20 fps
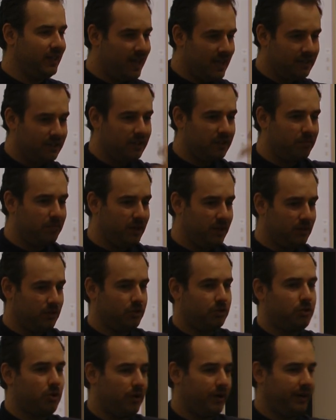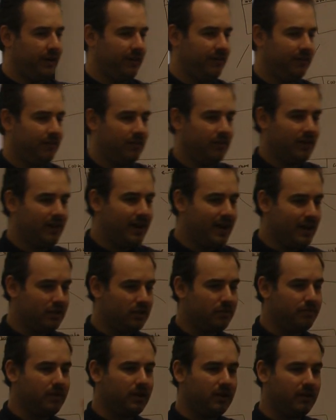Tainted means dirty. It
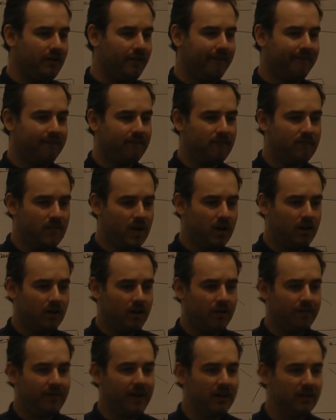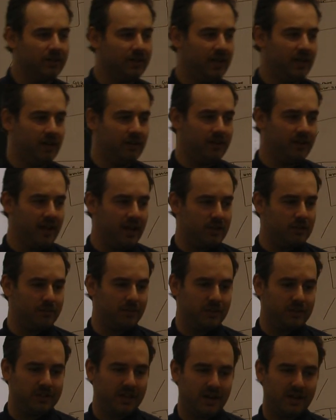hasn't been validated. It hasn't
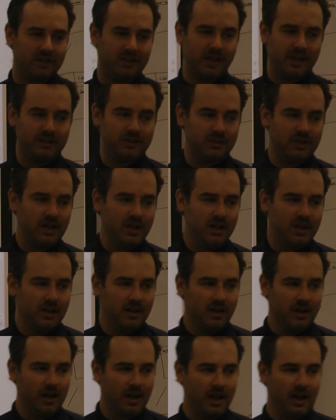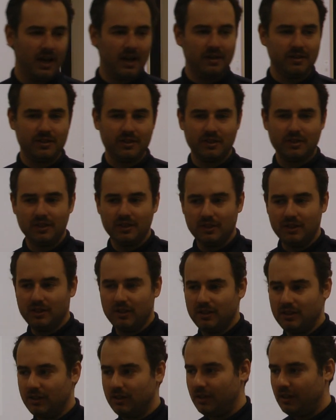been sanitized. And
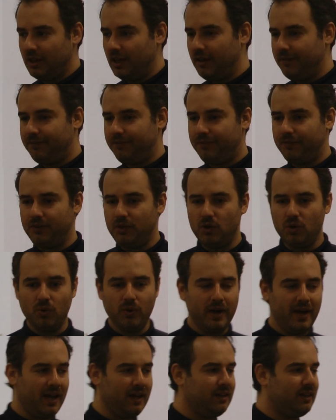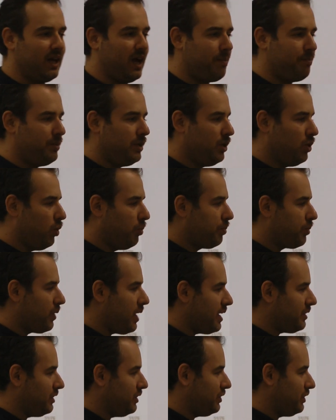if you end up,
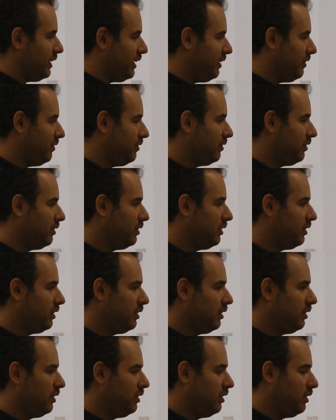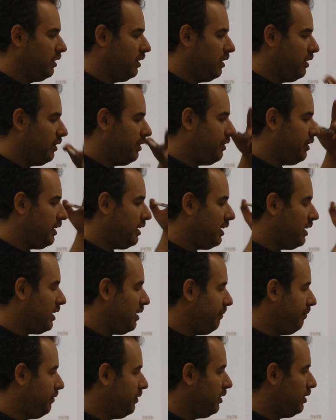processing
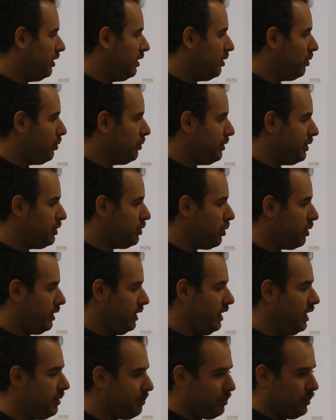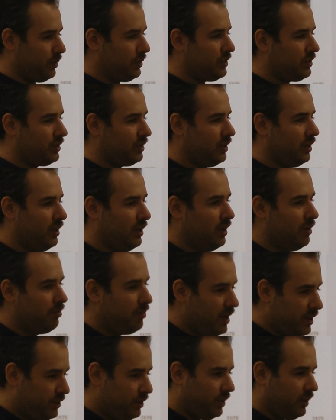the dirty inputs,
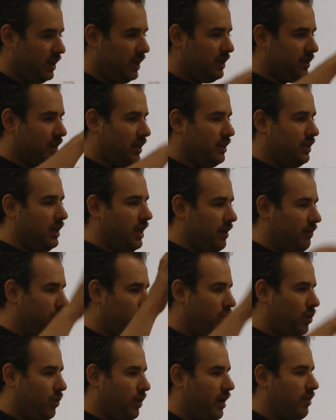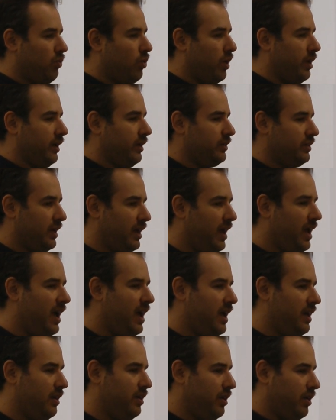basically it can give you a warning saying,
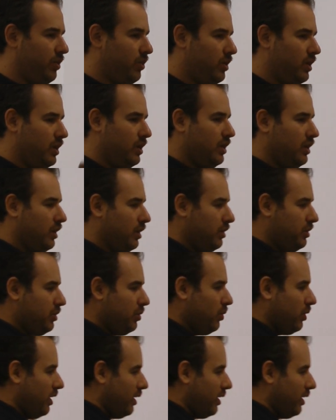hey, you